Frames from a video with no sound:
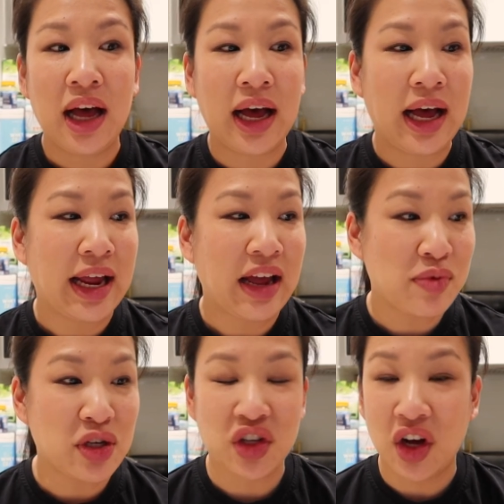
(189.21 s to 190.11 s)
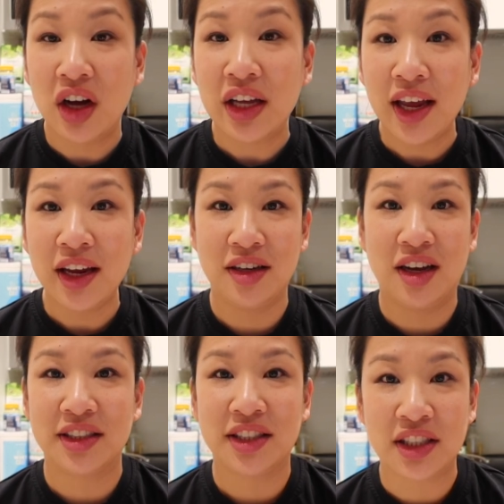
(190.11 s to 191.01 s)
I have been talking
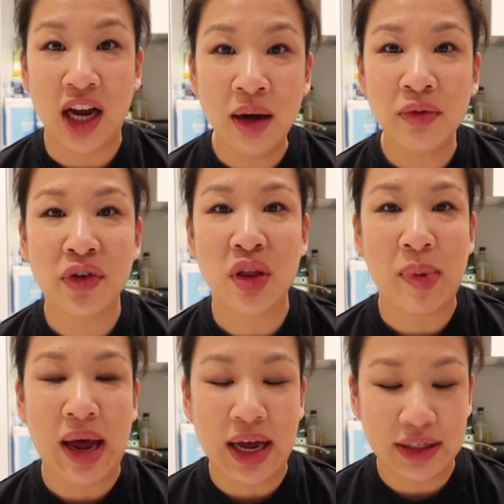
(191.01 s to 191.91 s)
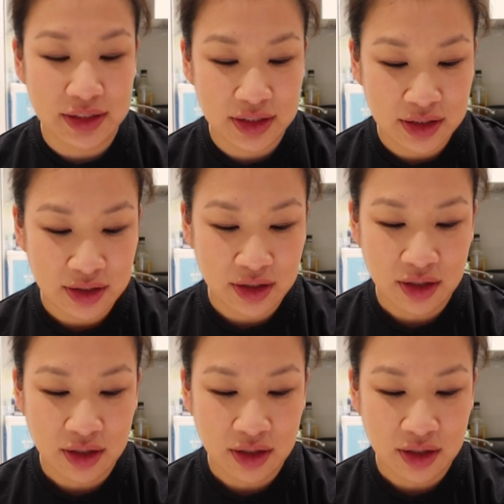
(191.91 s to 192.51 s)
nonstop for the past